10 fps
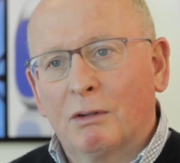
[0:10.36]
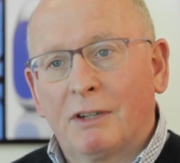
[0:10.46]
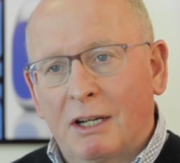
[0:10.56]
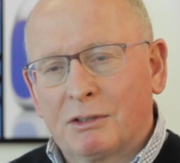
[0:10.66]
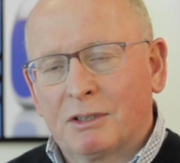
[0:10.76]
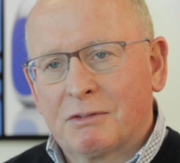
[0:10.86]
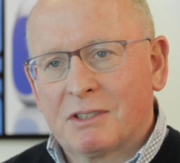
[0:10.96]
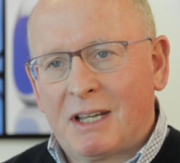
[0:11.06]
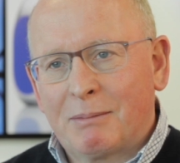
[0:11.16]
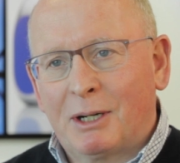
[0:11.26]
and founder of
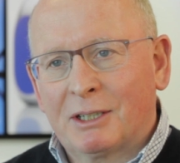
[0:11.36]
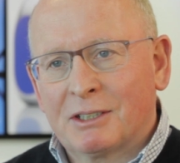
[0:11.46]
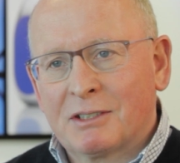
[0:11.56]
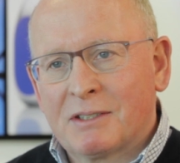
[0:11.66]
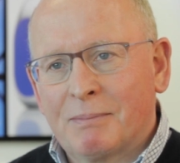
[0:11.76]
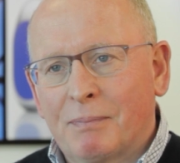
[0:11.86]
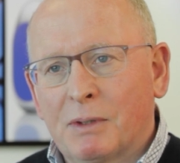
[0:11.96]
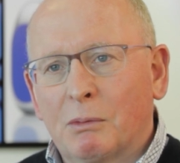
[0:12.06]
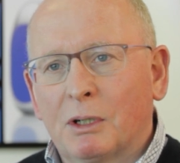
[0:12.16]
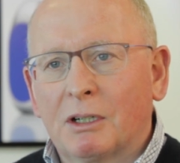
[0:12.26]
Design Partners.
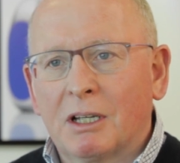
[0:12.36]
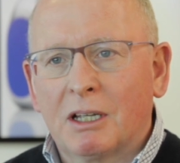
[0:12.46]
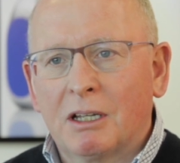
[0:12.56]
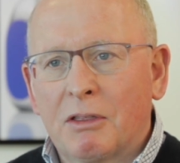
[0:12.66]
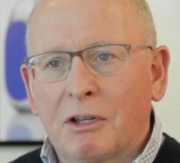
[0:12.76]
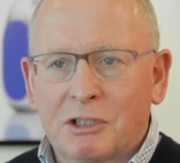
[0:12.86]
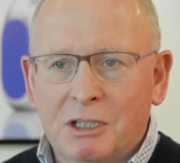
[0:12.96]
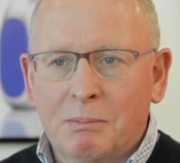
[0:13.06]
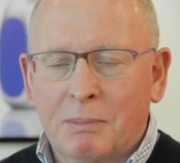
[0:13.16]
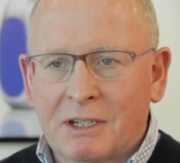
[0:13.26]
We're a
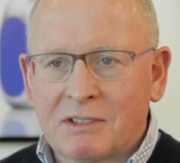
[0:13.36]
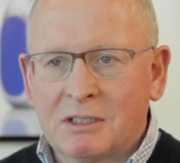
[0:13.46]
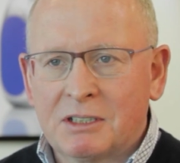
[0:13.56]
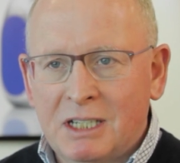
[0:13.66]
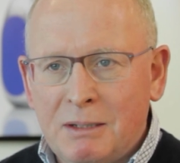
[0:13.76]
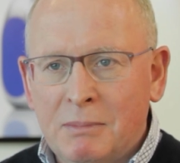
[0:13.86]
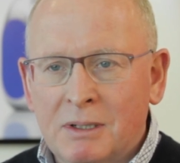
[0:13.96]
30-person team.